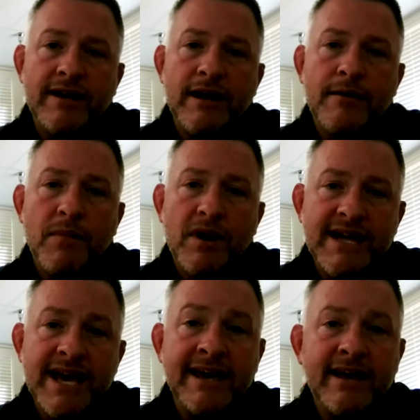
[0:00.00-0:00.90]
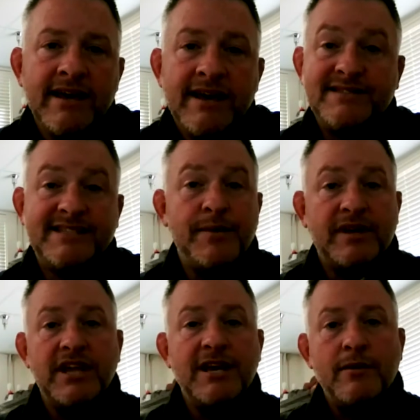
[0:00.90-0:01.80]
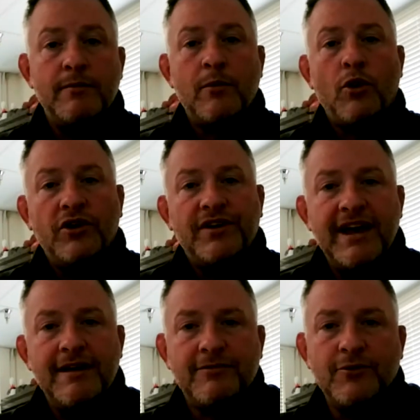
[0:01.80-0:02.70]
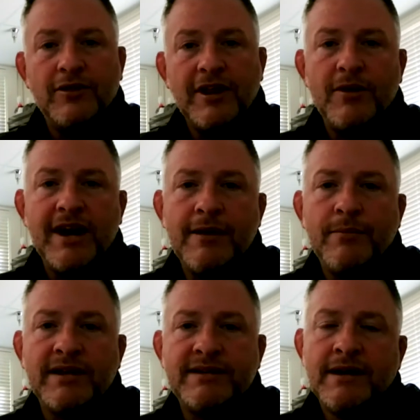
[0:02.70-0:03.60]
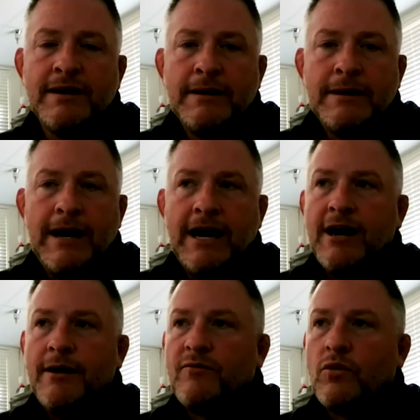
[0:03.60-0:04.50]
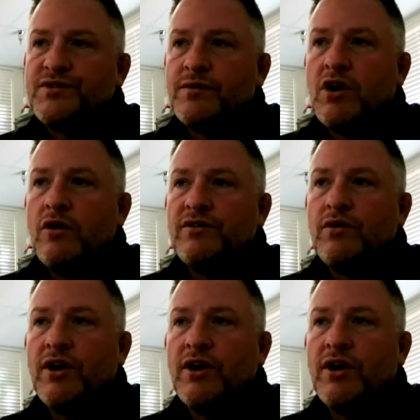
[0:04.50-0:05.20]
Monday. It's typically Memorial Day through Labor Day, but of course, during